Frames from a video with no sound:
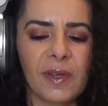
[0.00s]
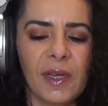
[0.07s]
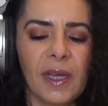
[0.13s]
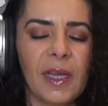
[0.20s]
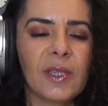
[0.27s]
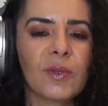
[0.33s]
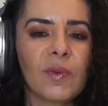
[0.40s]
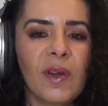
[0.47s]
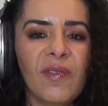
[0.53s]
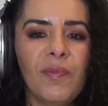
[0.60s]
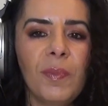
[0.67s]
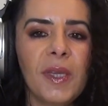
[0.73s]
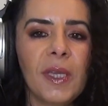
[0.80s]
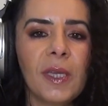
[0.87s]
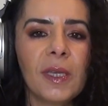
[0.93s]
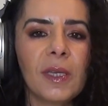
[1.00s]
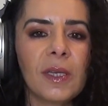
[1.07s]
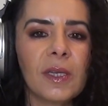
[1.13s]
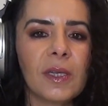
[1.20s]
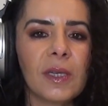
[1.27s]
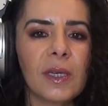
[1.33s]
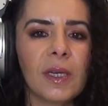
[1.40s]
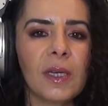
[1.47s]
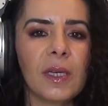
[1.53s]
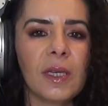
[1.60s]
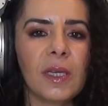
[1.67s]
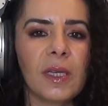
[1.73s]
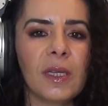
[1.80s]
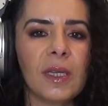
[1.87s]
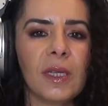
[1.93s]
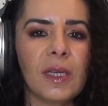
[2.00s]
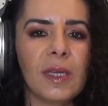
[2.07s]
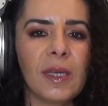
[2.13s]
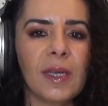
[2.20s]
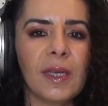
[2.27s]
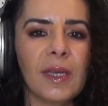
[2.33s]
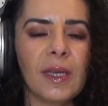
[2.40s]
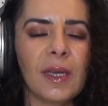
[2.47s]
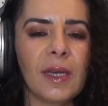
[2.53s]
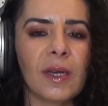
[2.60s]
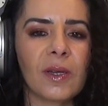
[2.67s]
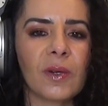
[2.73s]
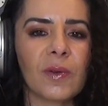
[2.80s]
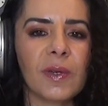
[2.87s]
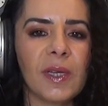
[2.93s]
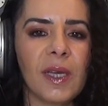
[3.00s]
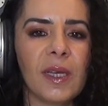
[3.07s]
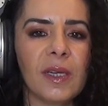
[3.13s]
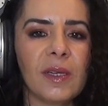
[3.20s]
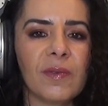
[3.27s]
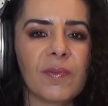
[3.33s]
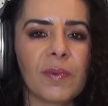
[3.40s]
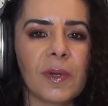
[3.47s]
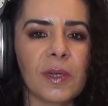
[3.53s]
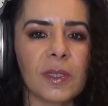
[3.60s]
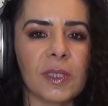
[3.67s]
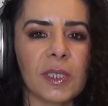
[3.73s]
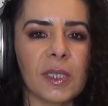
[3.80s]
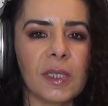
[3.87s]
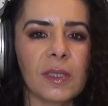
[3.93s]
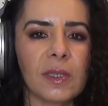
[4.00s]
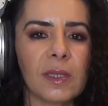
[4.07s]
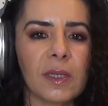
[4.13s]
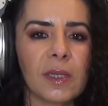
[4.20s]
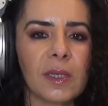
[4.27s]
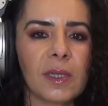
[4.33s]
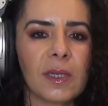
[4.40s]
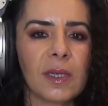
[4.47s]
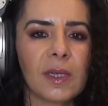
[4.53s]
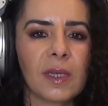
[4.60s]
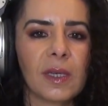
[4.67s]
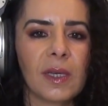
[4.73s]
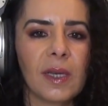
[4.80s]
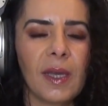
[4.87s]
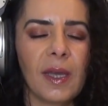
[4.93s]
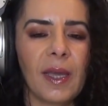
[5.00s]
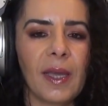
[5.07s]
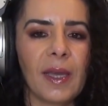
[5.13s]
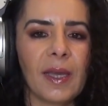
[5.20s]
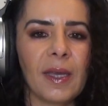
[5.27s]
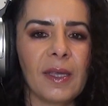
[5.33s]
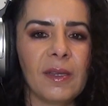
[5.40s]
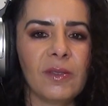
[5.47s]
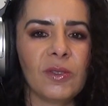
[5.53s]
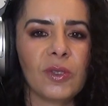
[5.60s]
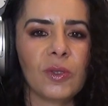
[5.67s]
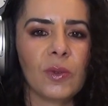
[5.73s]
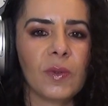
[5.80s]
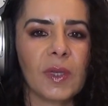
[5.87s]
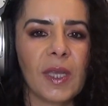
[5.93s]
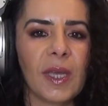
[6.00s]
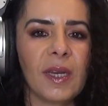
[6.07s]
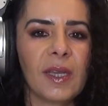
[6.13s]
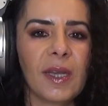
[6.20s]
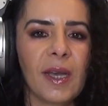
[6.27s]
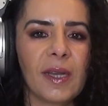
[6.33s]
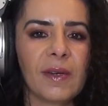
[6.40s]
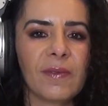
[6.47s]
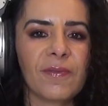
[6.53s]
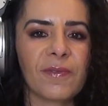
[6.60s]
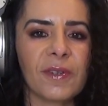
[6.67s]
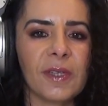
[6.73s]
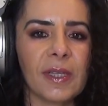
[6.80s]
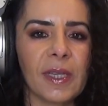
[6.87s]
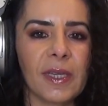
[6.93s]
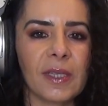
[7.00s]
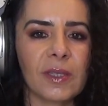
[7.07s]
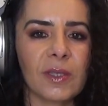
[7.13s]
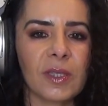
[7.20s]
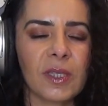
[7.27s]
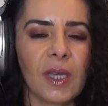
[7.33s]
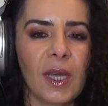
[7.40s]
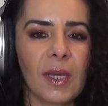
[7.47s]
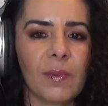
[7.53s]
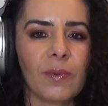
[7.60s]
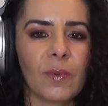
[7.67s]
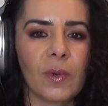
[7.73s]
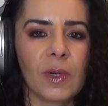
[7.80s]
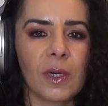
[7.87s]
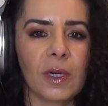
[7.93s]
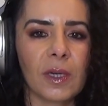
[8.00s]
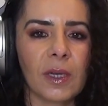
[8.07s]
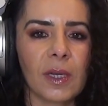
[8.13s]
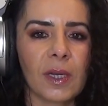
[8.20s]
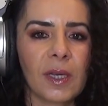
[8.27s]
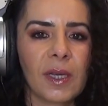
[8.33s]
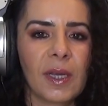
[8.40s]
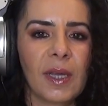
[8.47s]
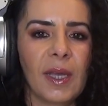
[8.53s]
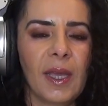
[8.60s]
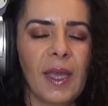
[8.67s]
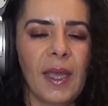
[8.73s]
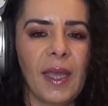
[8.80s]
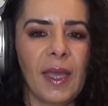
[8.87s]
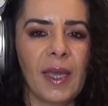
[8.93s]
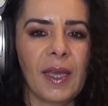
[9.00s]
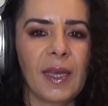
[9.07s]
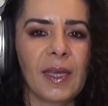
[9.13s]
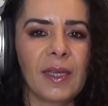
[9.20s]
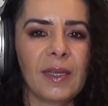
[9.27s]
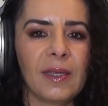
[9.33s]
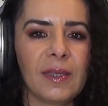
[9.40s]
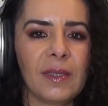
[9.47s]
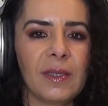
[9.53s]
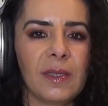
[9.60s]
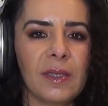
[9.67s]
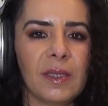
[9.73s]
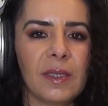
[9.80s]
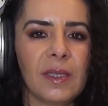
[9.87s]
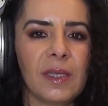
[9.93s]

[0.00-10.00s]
It's rough being a creative person and doing any kind of freelance type work, and